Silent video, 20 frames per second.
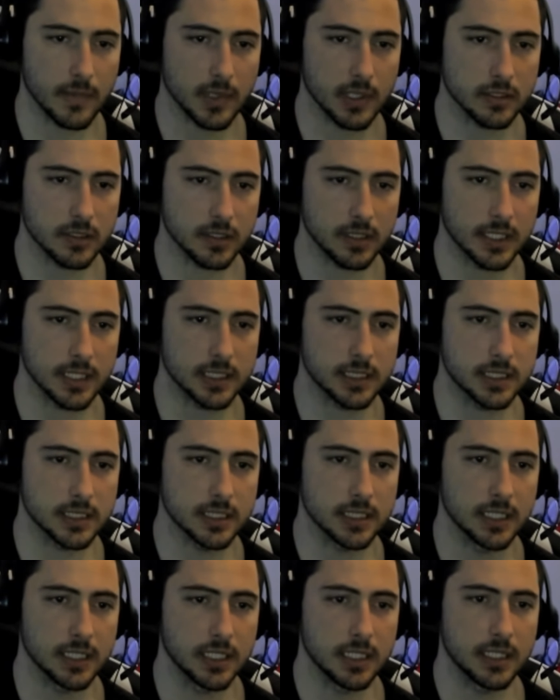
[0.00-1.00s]
So let's
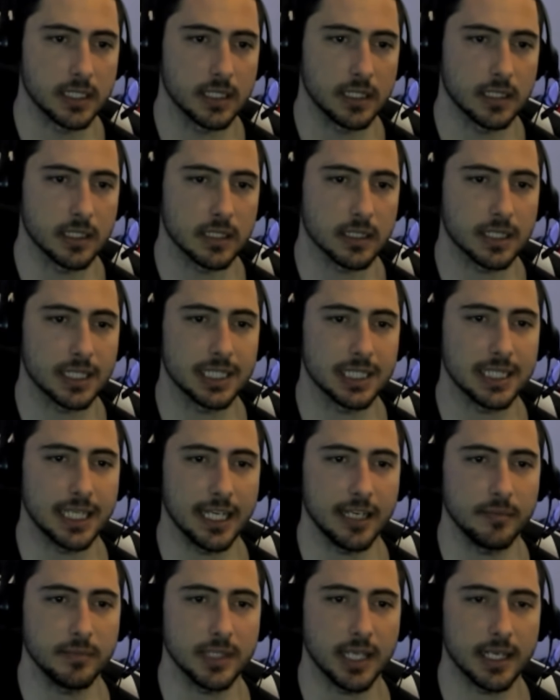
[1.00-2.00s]

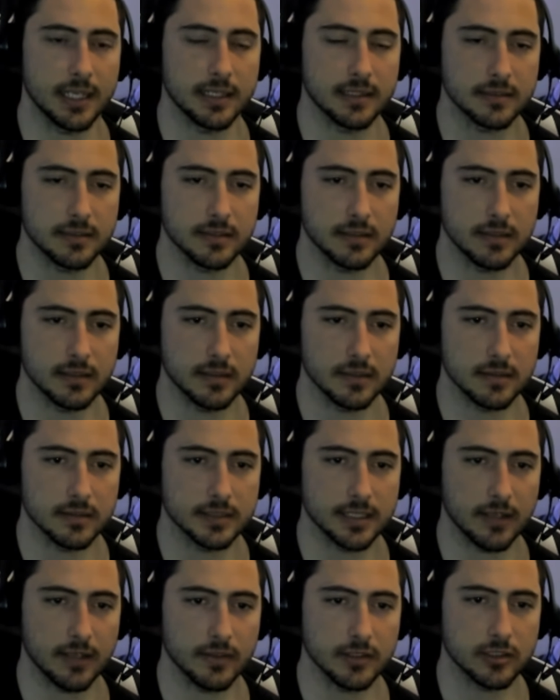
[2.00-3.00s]
claim that
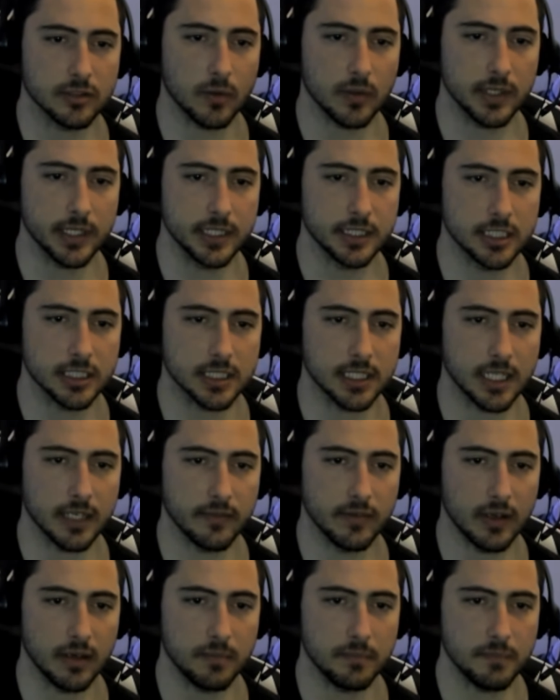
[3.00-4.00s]
territory he just gave
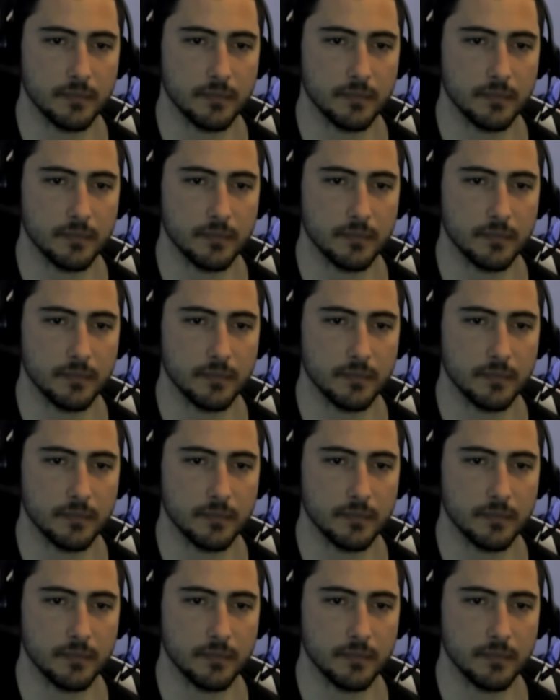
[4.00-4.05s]
up